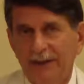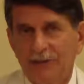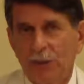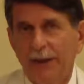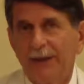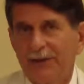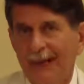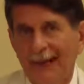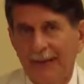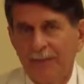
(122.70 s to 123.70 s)
leaves 1 in
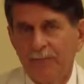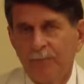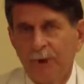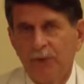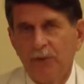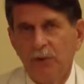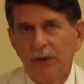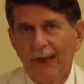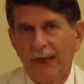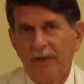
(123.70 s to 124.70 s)
10 who
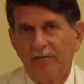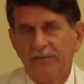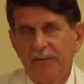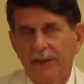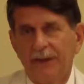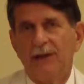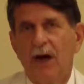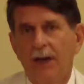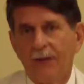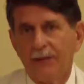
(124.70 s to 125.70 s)
will have
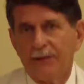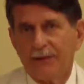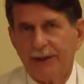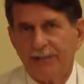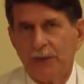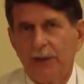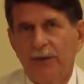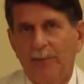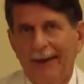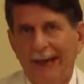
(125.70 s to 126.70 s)
incontinence, have to
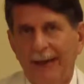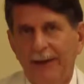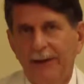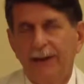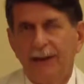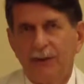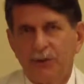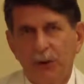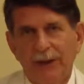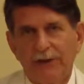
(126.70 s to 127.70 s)
wear a pad,
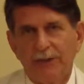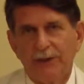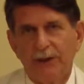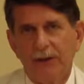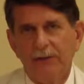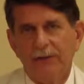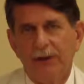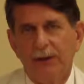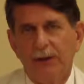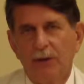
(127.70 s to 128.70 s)
soil
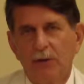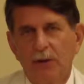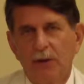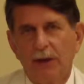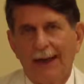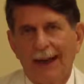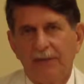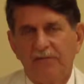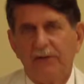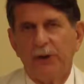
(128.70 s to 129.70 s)
themselves, or
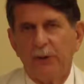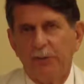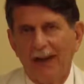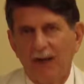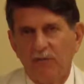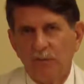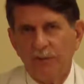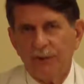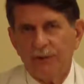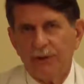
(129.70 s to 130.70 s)
have frequent bowel
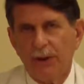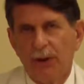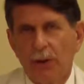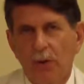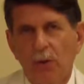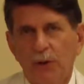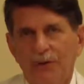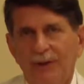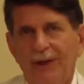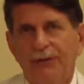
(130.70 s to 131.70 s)
movements, or
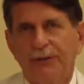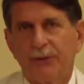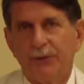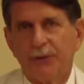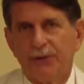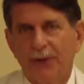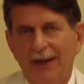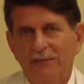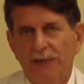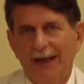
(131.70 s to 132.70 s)
once they get the urge to
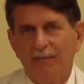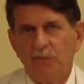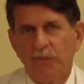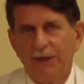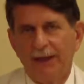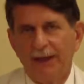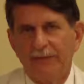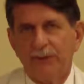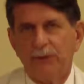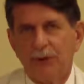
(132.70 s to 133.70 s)
have a bowel movement, they
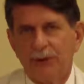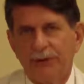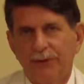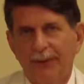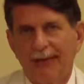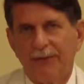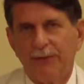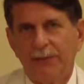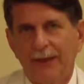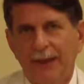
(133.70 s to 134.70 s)
have to rush to the
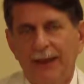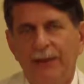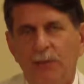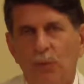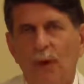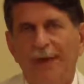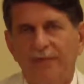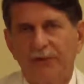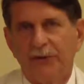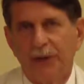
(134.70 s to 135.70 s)
bathroom. They can't
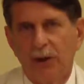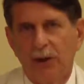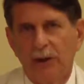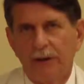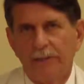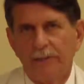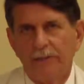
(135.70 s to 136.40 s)
wait very long.